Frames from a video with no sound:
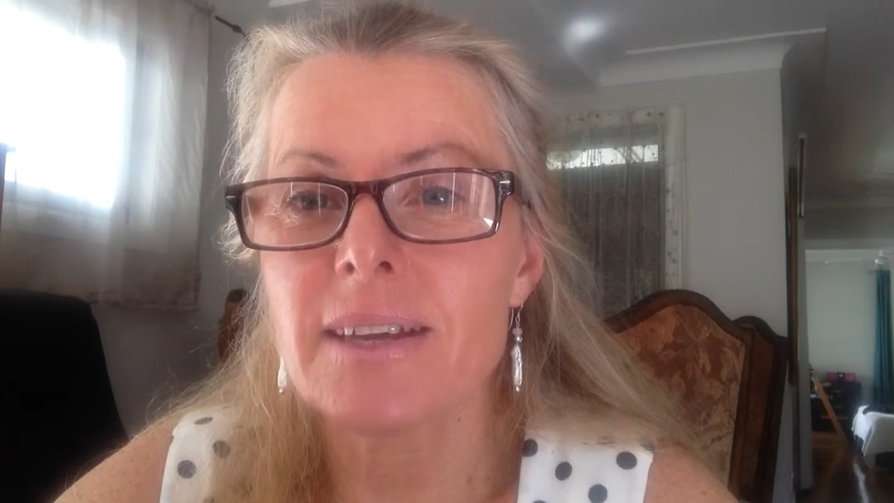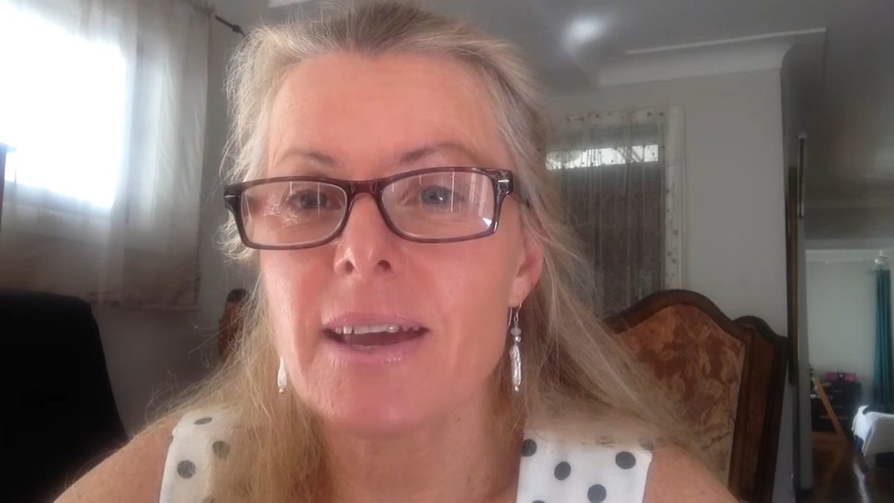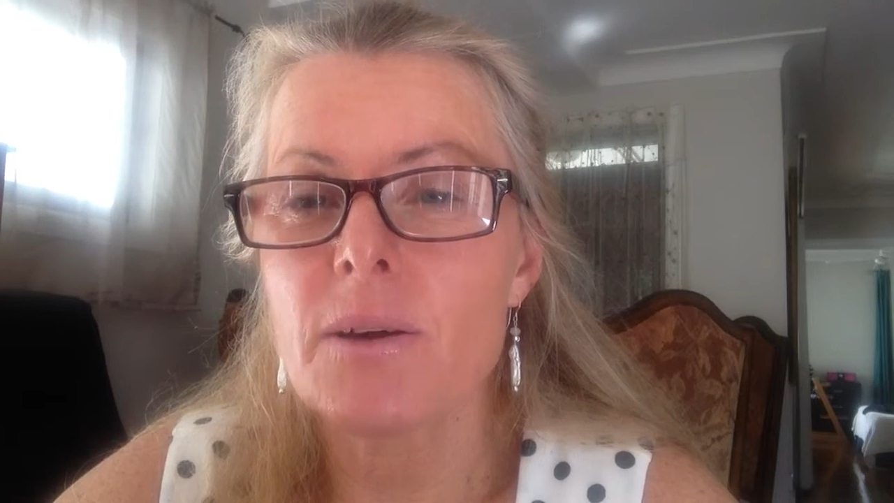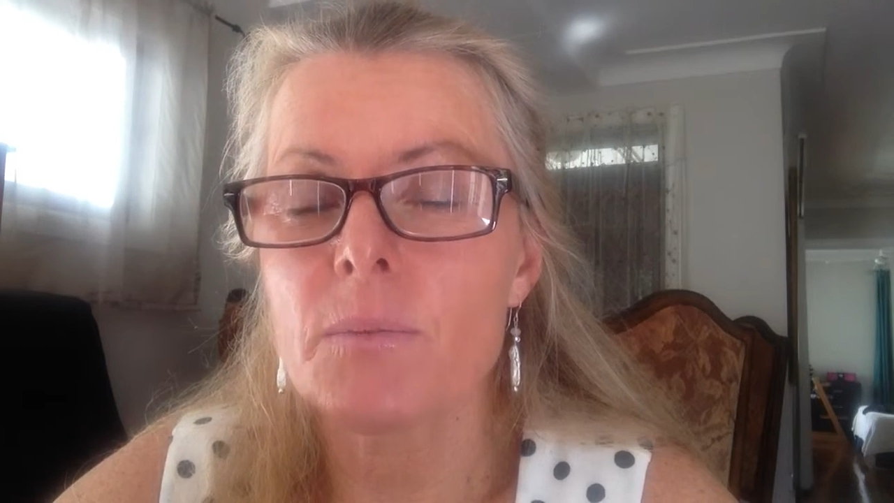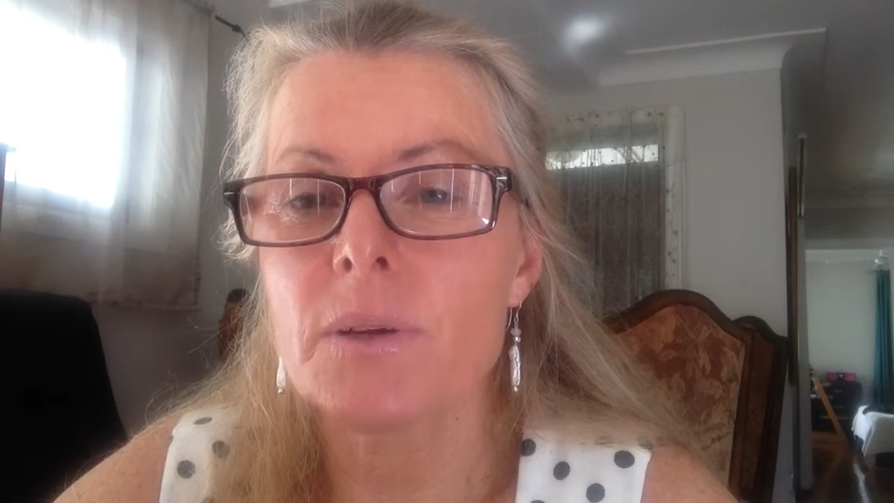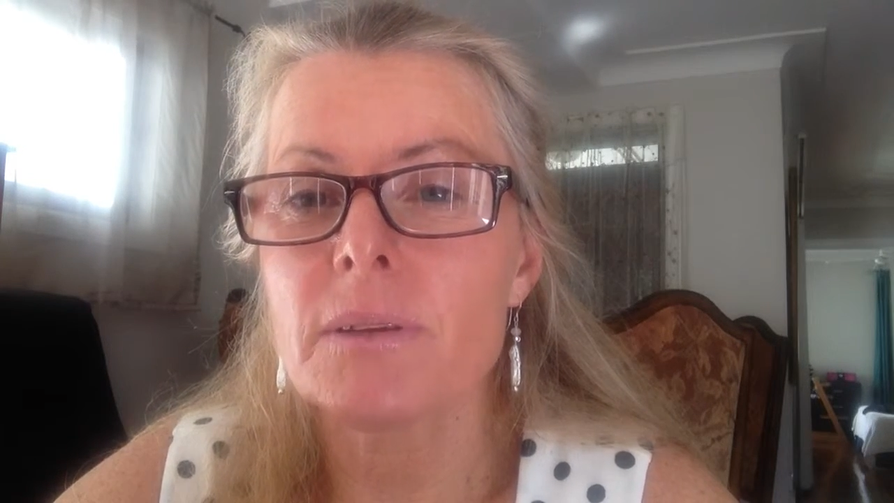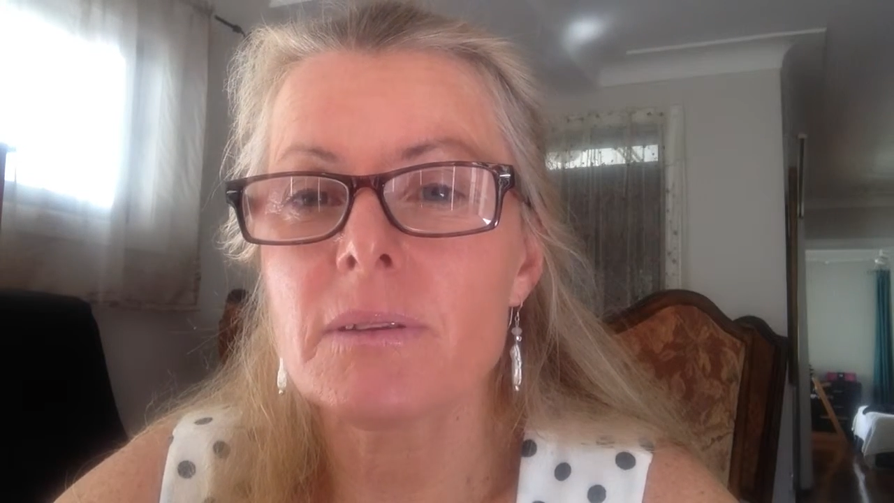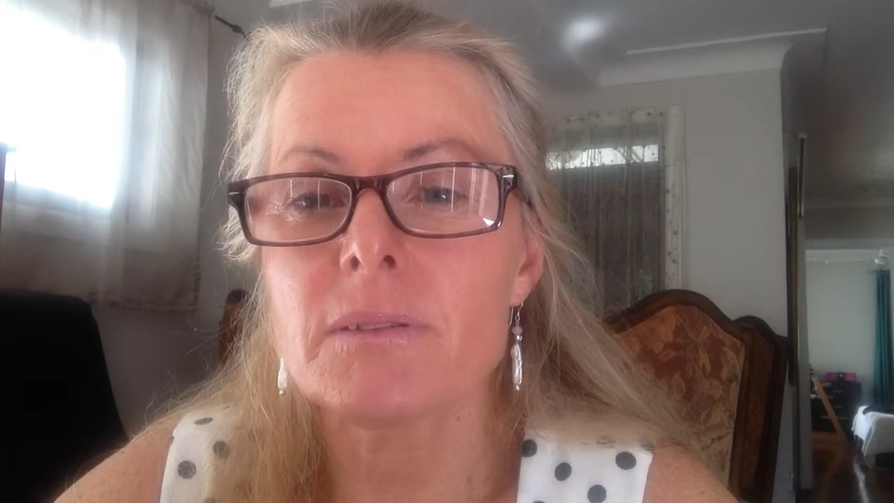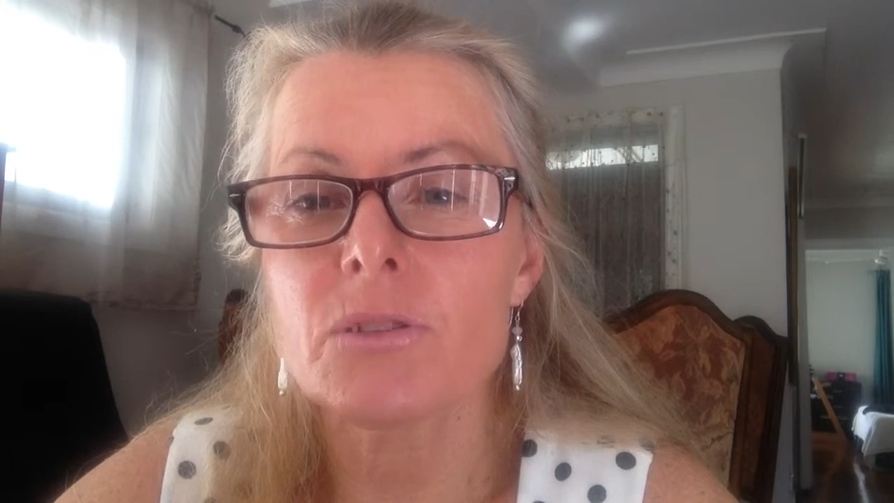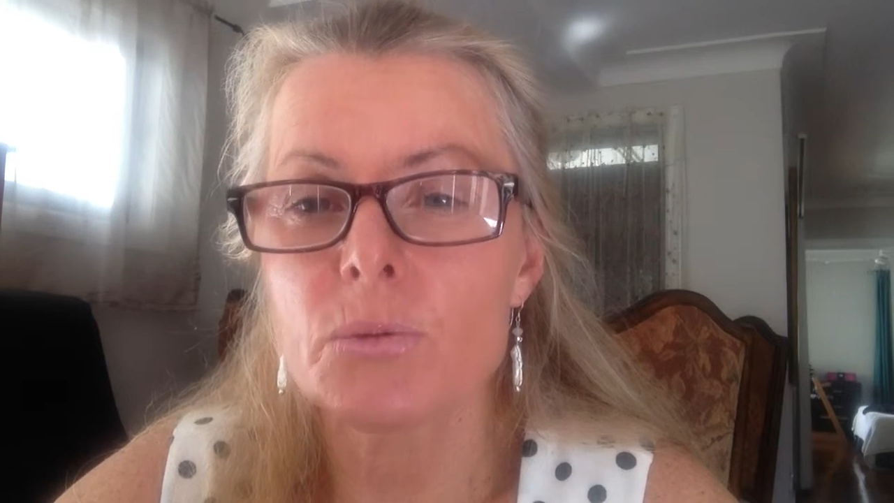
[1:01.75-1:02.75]
account
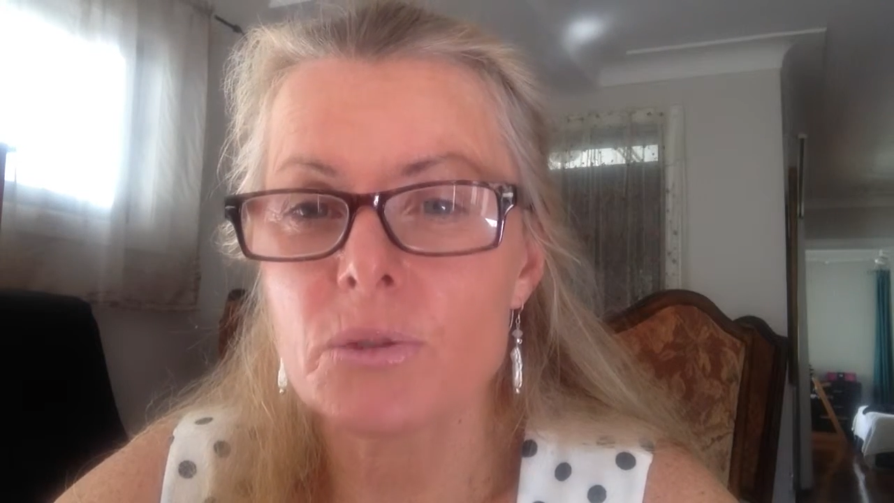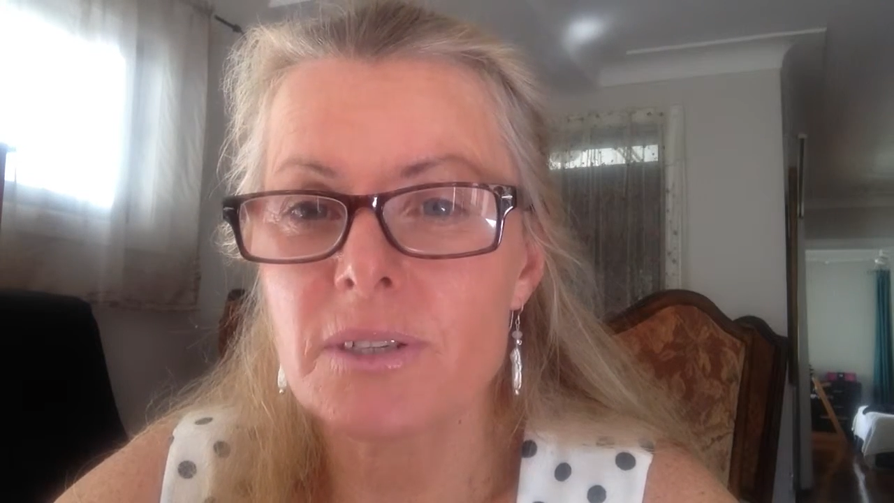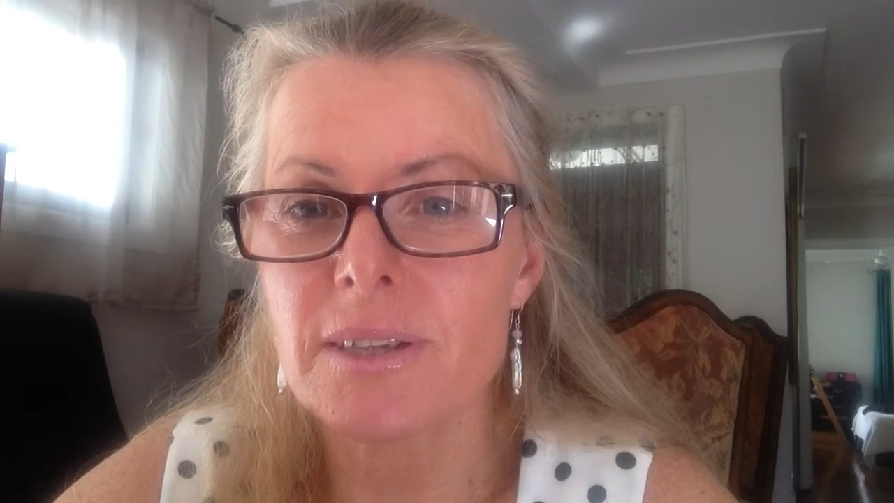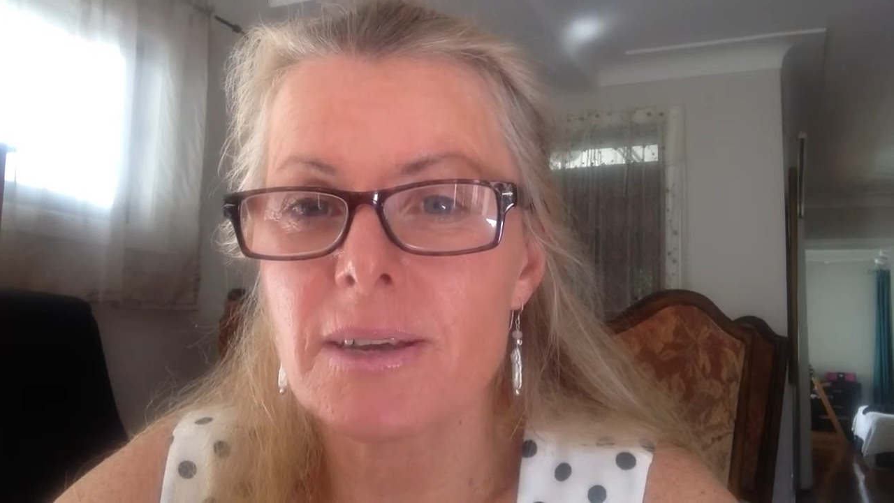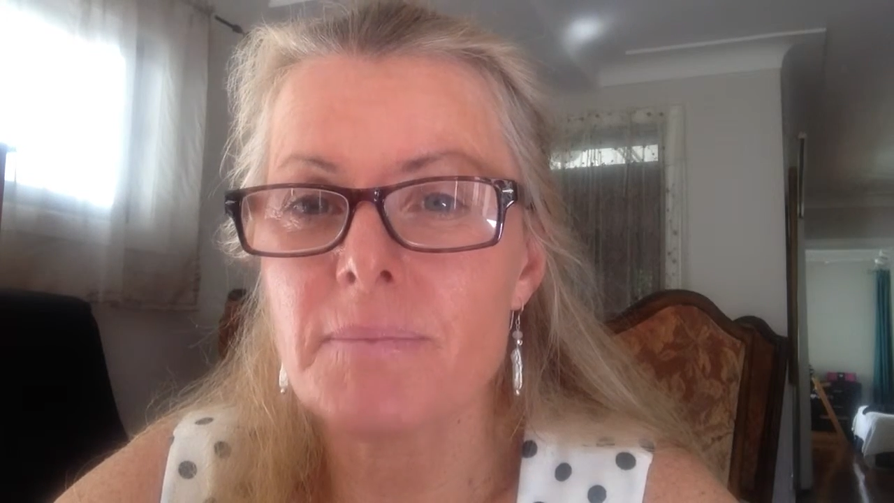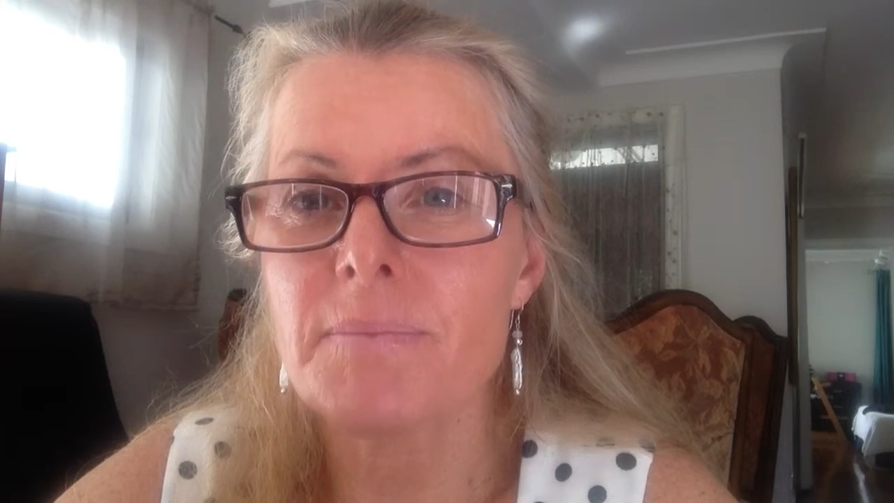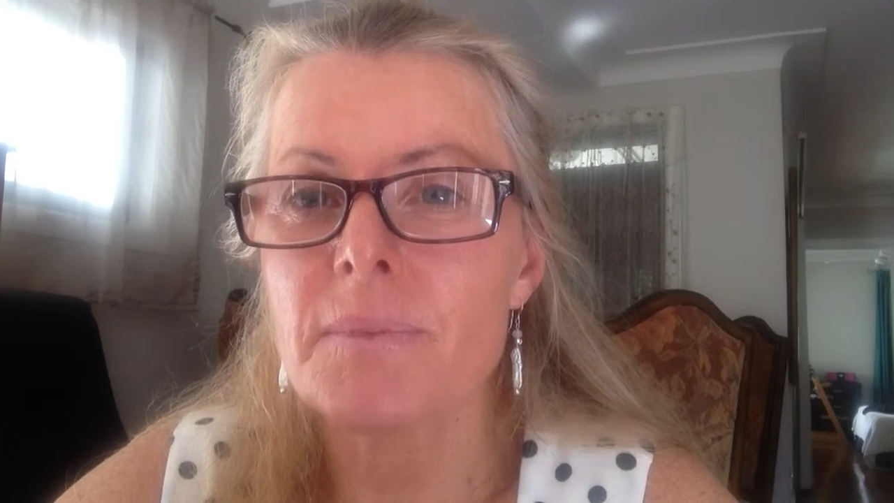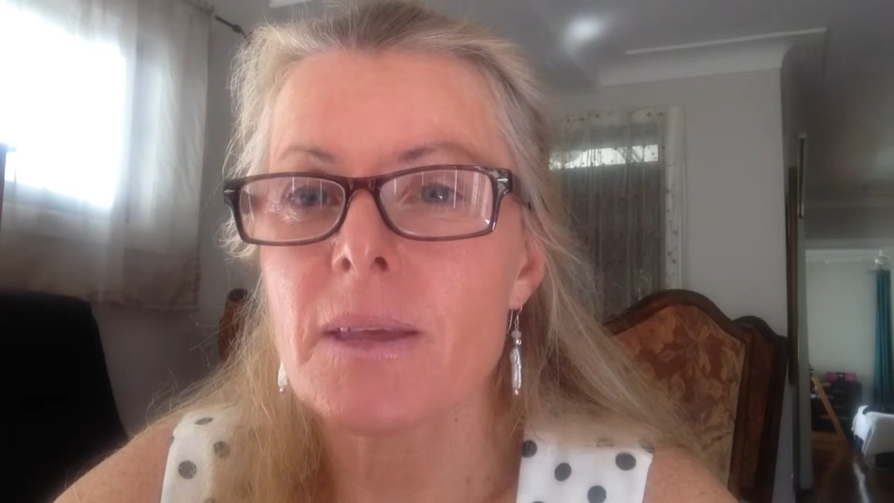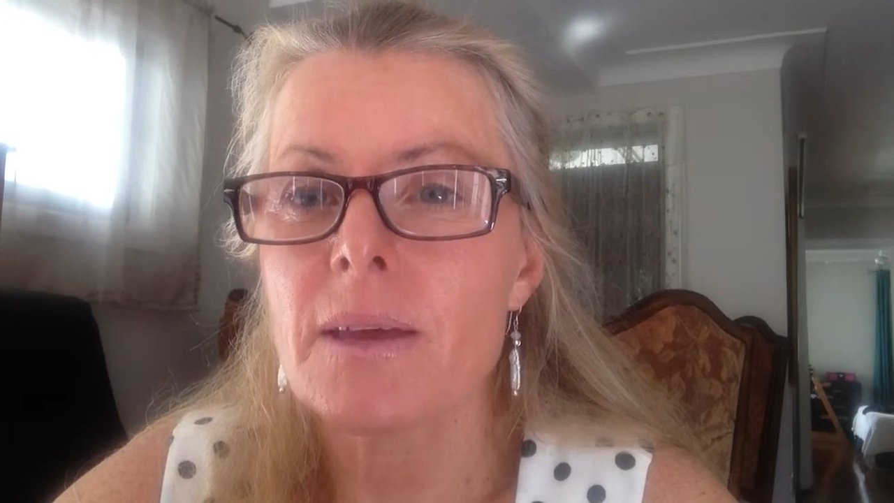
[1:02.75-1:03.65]
with. Talk to them.